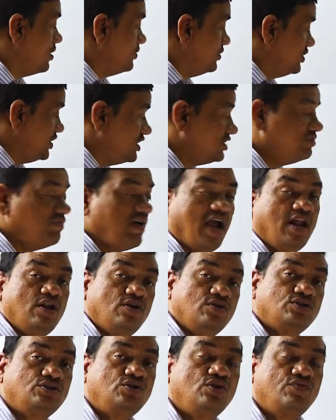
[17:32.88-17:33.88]
these
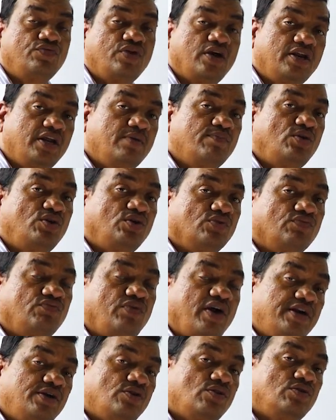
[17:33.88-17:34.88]
values, if you are able to
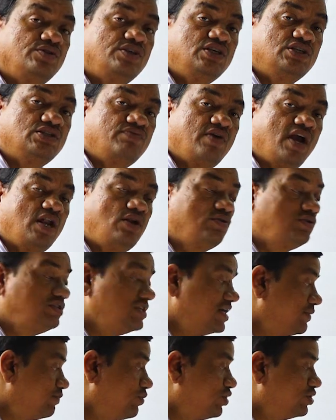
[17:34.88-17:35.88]
find out these values
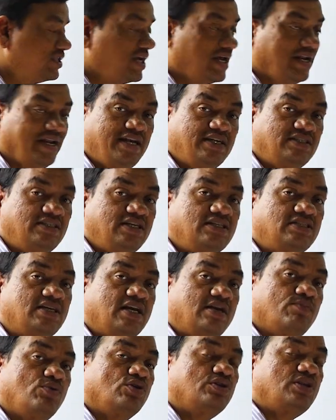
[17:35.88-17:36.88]
and both are exist
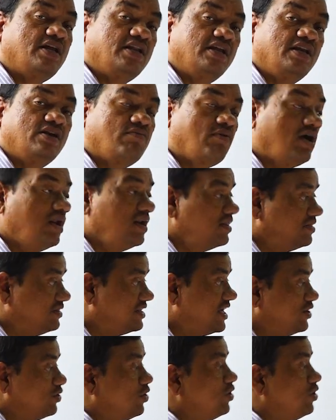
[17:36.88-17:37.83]
and both are equal, then